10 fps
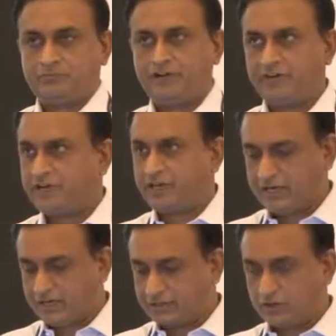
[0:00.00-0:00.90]

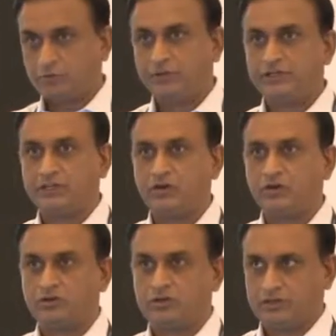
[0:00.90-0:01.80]
508-kilometer
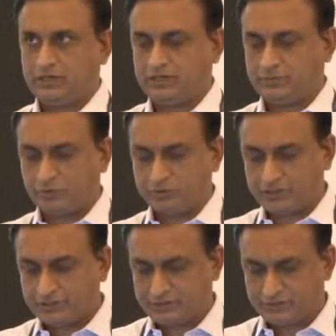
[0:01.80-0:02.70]
long
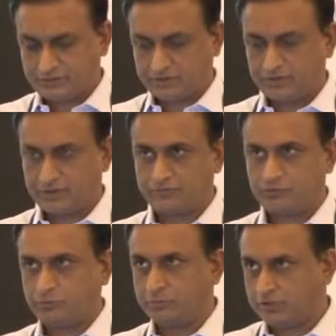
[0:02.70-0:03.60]
project
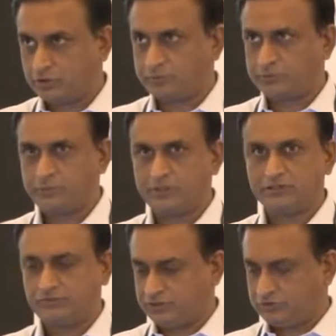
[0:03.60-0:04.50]
from Mumbai to Ahmedabad
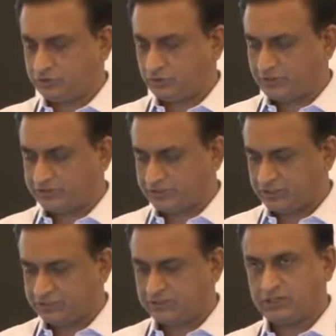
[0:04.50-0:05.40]
with 12
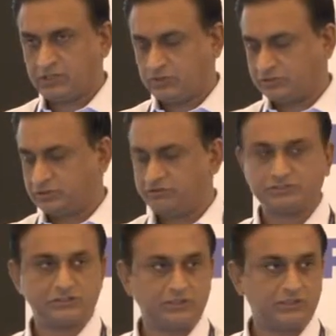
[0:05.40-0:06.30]
stations along the
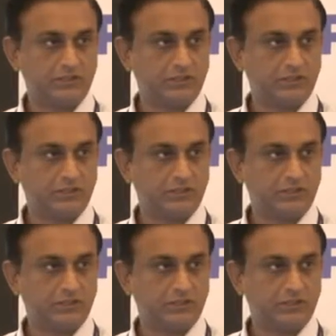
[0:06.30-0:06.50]
western